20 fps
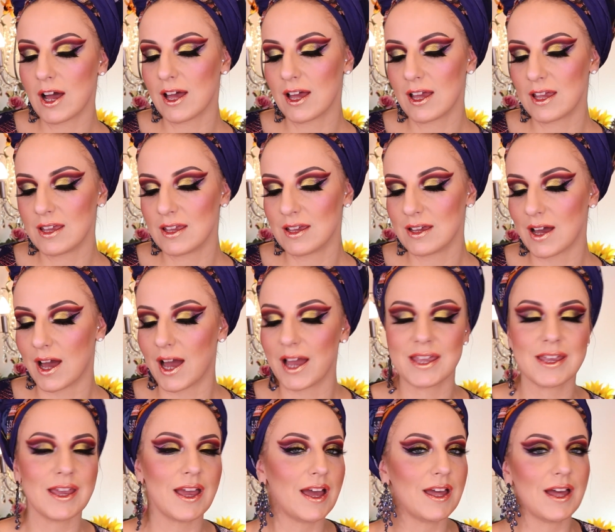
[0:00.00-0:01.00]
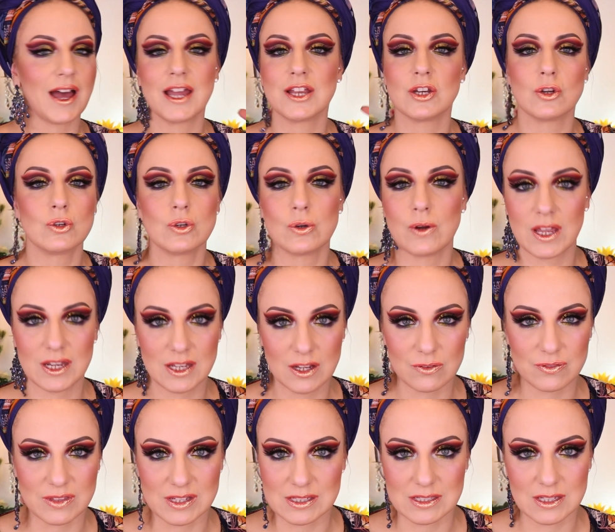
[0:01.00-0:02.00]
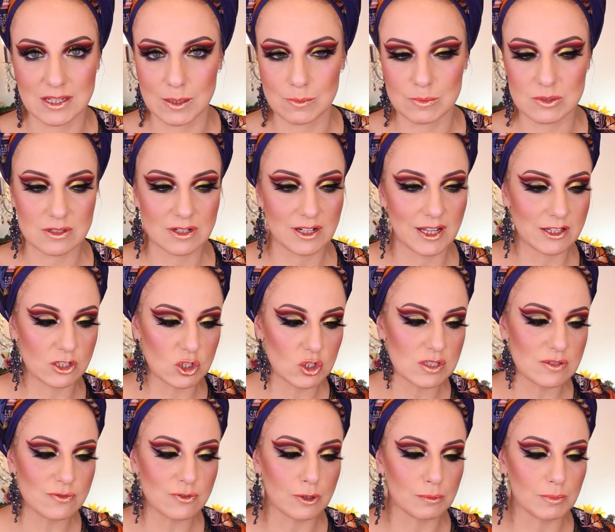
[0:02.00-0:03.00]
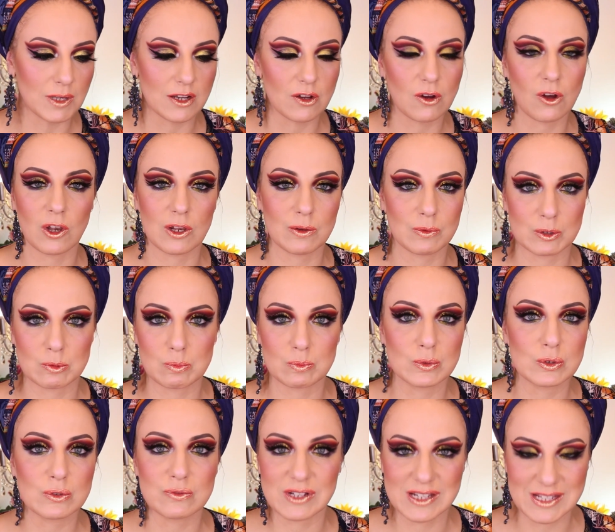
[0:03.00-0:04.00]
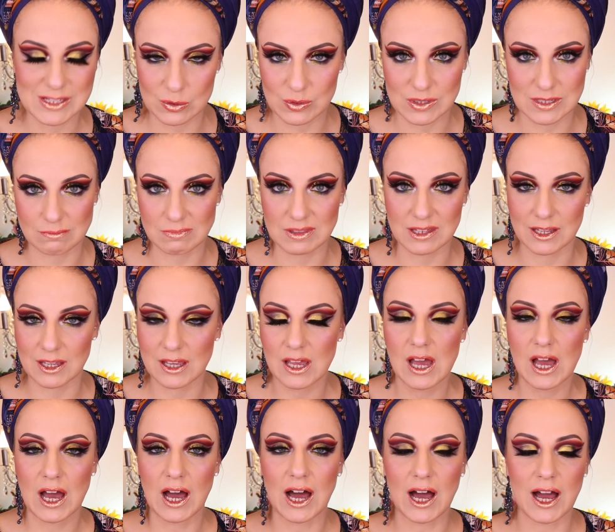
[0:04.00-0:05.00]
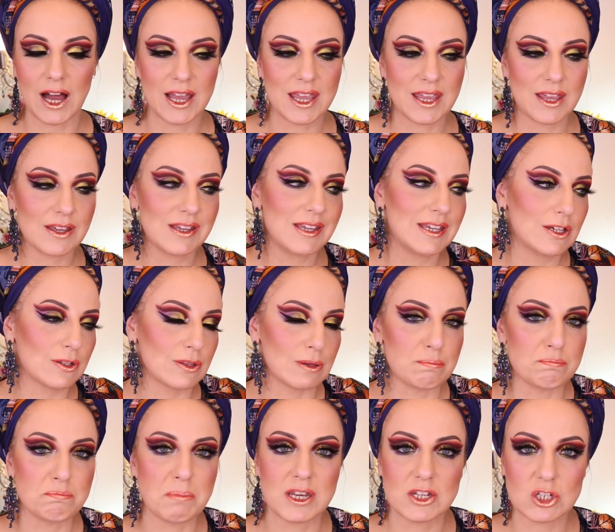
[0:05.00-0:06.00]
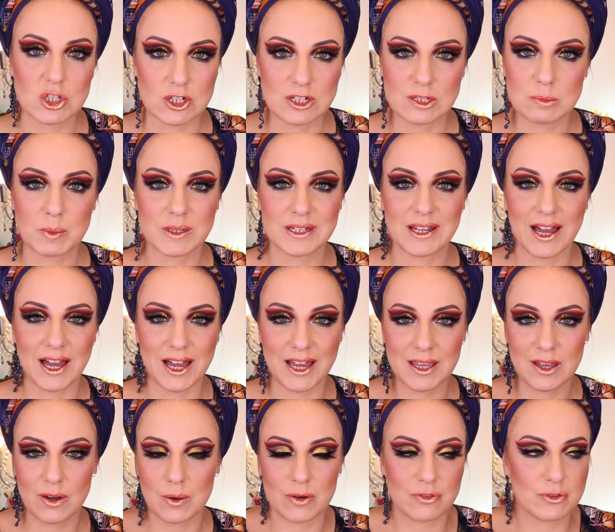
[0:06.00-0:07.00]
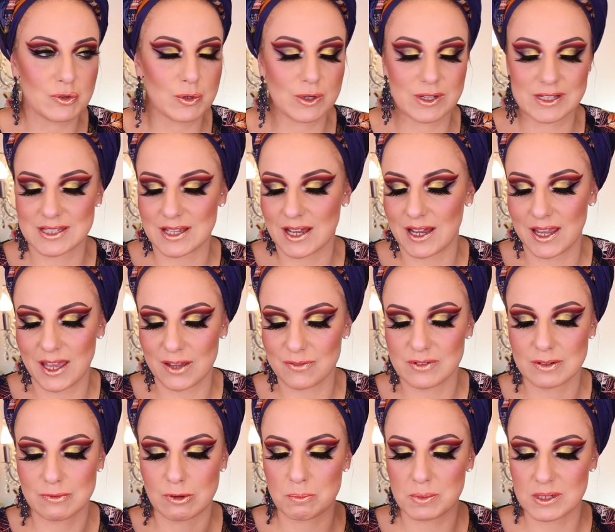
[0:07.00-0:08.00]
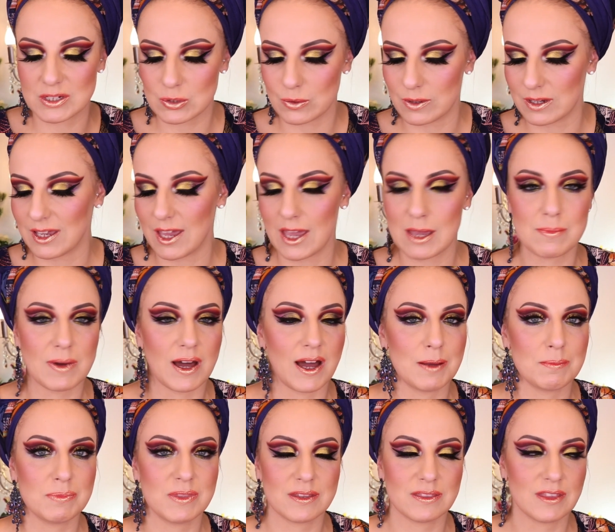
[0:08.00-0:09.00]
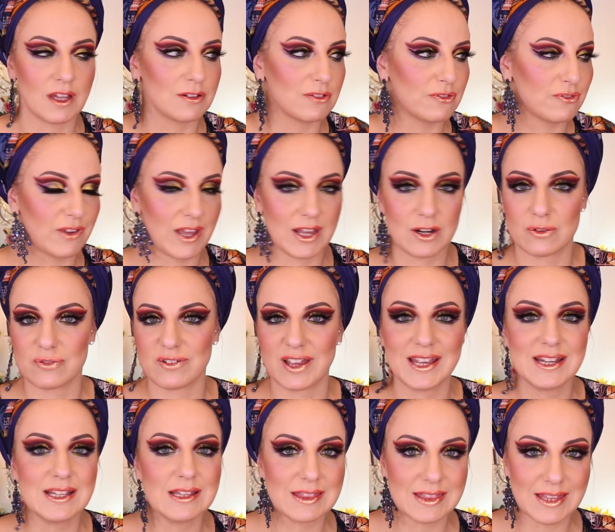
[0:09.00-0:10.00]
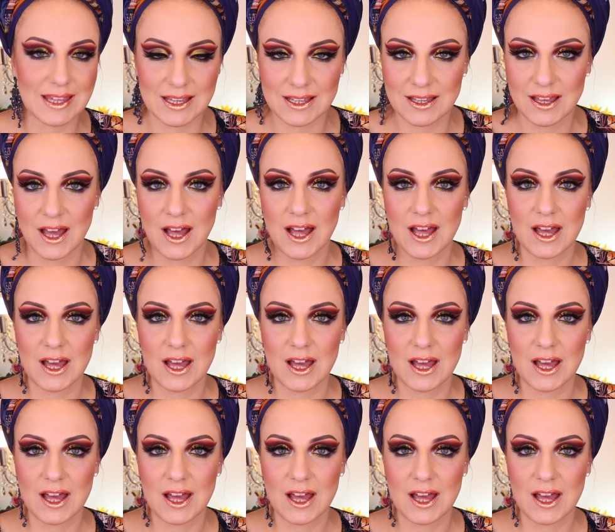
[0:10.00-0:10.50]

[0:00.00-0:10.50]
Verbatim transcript: I don't know any of these teams, like just from like Hollywood movies or something. I hear them mentioned, but I, of course, I have never been to a game. I'm not a fan of anything.